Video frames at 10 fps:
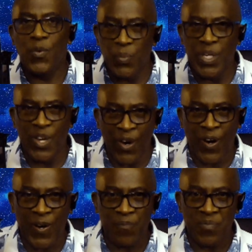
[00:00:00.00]
we
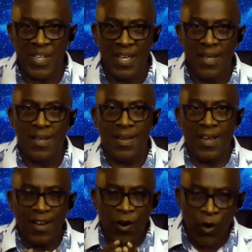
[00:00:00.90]
are.
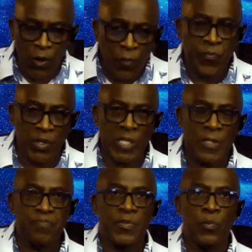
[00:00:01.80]

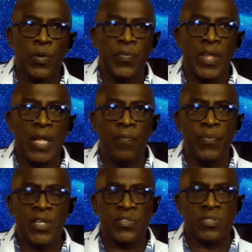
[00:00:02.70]
Hopefully,
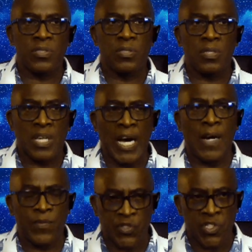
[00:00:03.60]
within this
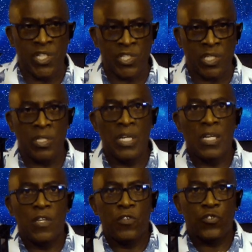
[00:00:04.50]
conversation,
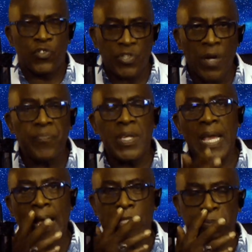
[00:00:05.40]

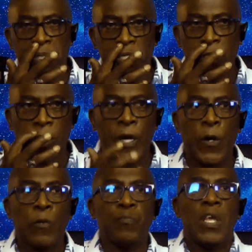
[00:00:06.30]
something has been
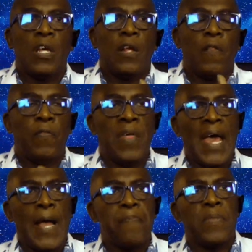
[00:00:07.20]
shared
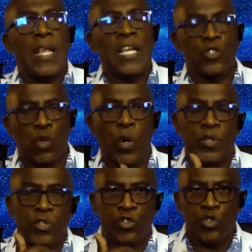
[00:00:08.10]
that is
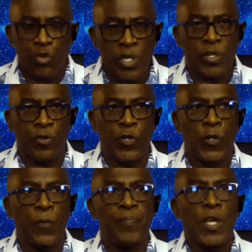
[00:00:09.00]
going to trigger
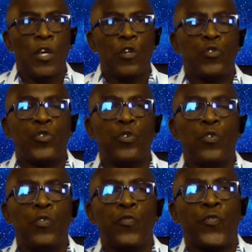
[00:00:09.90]
you
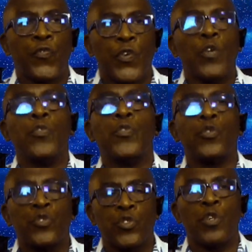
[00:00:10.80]
to
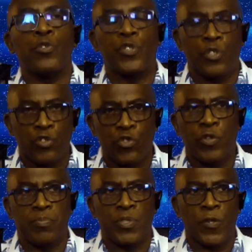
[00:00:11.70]
further search your
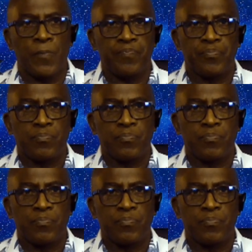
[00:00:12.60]
scripture.